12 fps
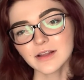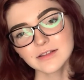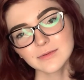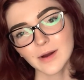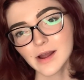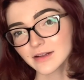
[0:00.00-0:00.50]

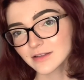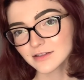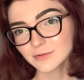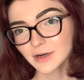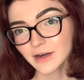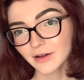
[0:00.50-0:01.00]
That's why it's
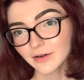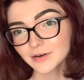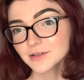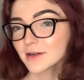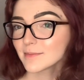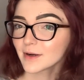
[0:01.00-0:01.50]

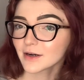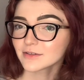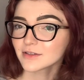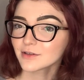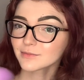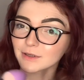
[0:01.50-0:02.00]
$20
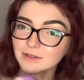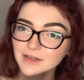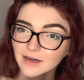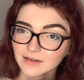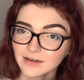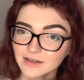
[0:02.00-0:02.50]
compared to the Real
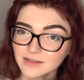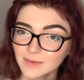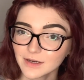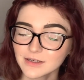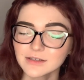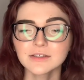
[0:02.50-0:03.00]
Technique
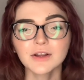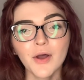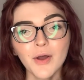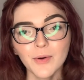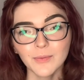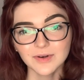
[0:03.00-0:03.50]
sponge,
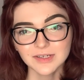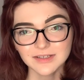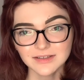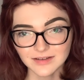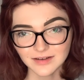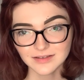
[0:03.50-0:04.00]
which
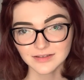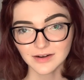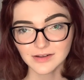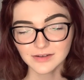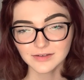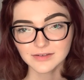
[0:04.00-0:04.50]
is
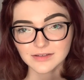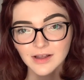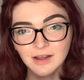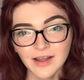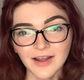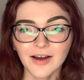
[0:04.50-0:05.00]
$6.
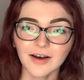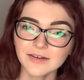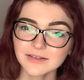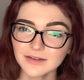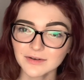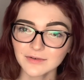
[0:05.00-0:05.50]

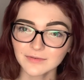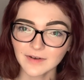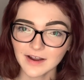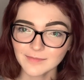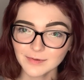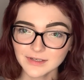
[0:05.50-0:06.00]
Also,
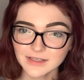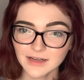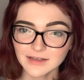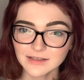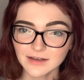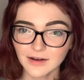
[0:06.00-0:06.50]

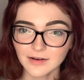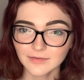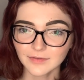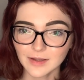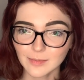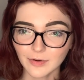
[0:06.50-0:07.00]
5%
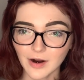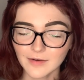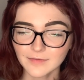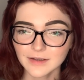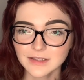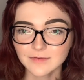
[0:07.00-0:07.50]
of the
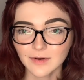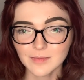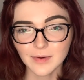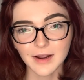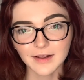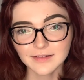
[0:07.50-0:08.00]
profits from
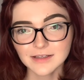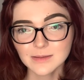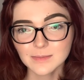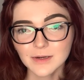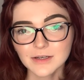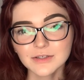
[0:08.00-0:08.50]
buying the
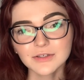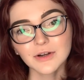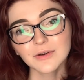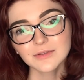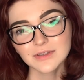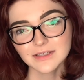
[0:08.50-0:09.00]
sponge
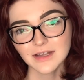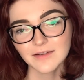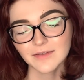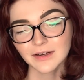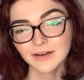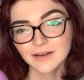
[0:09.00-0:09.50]
go to
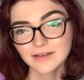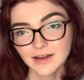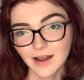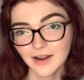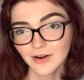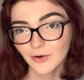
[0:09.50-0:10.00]
saving
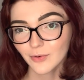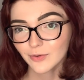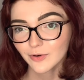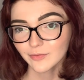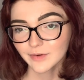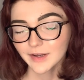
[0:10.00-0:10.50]
dying
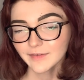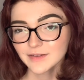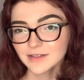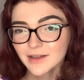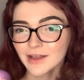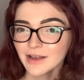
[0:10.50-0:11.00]
coral
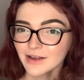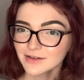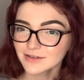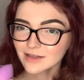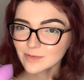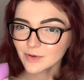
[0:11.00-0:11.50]
reefs,
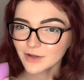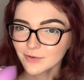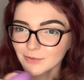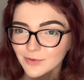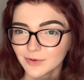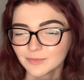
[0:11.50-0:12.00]
so that's pretty
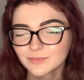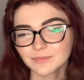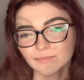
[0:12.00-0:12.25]
cool.